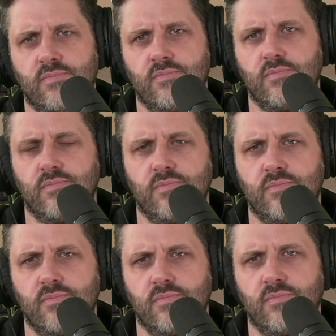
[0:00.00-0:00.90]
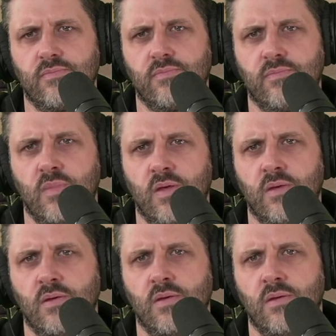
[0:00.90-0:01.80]

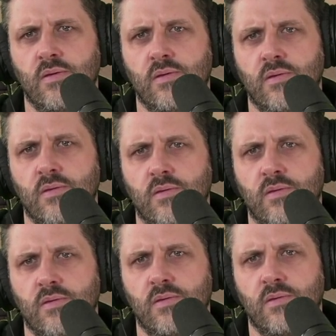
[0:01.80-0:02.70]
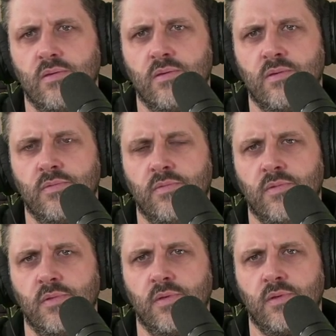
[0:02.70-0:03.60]

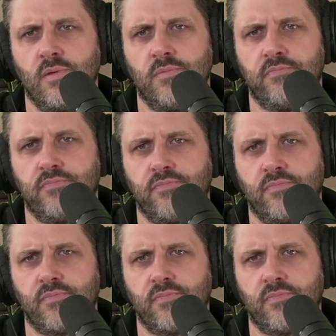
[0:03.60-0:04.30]
[no speech]